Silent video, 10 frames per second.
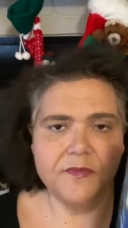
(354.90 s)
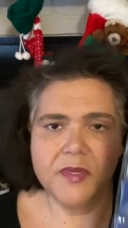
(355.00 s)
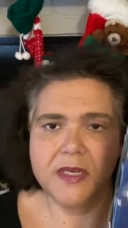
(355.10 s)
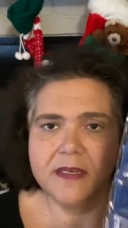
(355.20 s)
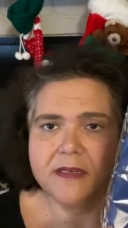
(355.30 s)

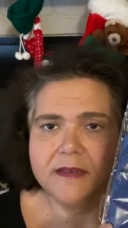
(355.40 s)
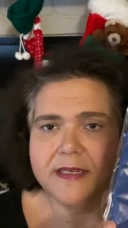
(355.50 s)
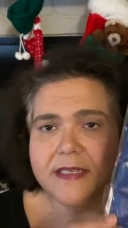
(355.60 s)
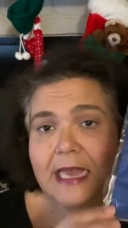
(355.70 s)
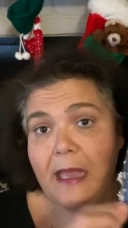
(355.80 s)

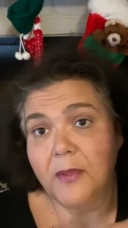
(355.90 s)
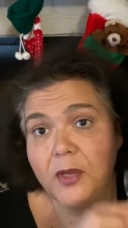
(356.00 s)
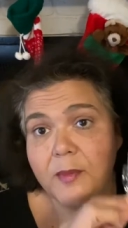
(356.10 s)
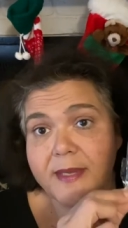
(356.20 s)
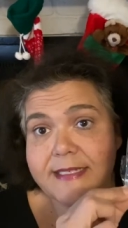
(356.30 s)
I got
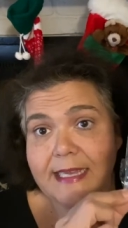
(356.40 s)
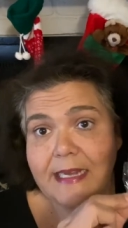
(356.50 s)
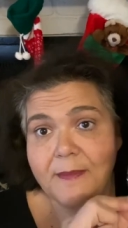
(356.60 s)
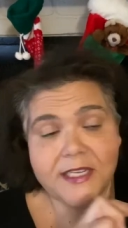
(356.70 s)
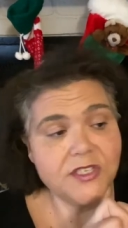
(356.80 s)
blue because that
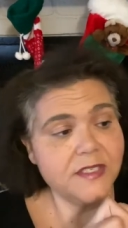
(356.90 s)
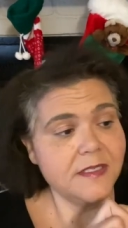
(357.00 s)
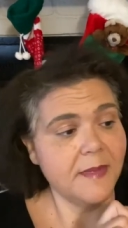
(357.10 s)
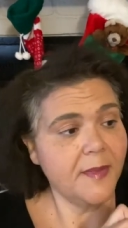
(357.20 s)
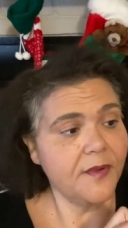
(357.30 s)
kind of
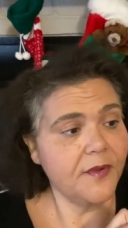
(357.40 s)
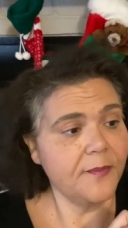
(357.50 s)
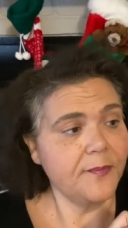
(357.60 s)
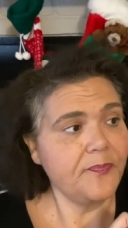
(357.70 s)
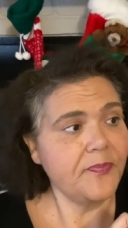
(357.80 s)
matches my
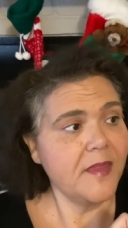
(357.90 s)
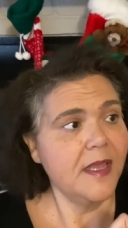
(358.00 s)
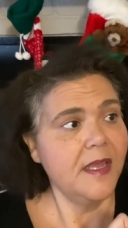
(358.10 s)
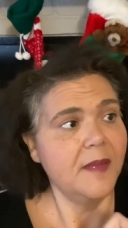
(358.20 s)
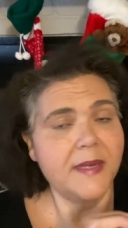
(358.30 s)
bedroom.
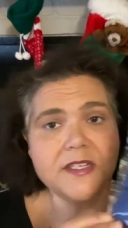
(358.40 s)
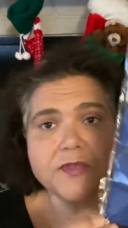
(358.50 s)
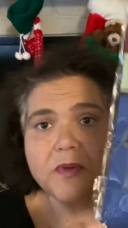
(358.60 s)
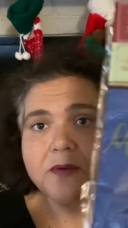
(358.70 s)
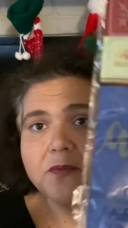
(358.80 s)
But I
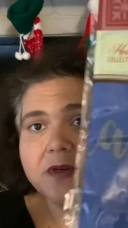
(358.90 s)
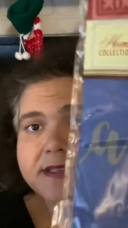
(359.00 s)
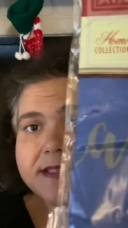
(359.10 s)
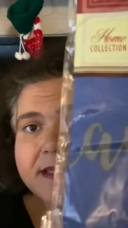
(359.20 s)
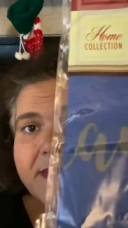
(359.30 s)
just wanted one
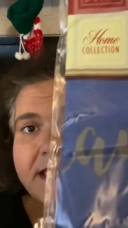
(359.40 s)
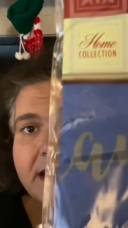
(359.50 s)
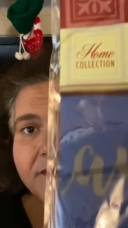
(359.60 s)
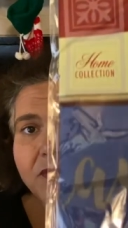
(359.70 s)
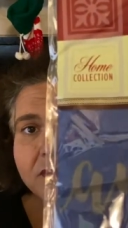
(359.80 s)
that said be
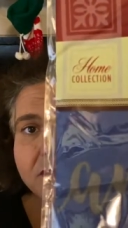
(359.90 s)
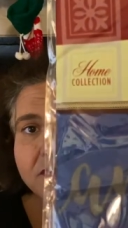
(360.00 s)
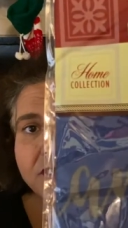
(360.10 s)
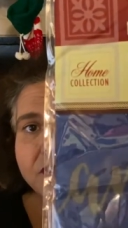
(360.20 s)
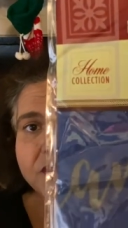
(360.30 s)
thankful,
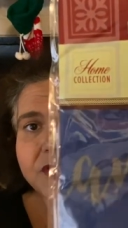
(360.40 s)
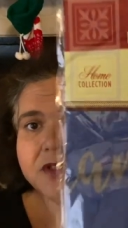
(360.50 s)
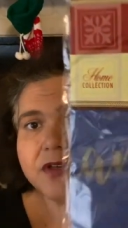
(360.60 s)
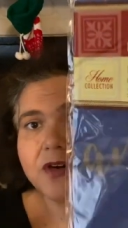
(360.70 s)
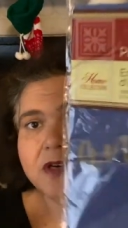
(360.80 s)
just to use
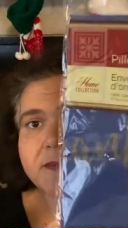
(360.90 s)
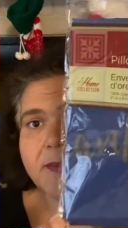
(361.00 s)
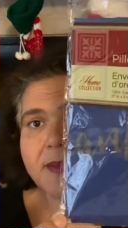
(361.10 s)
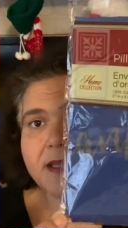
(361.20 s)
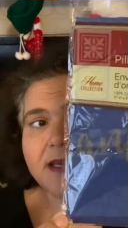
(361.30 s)
it across my
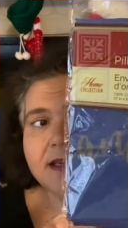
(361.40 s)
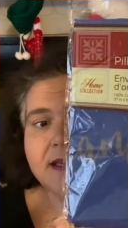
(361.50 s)
pillow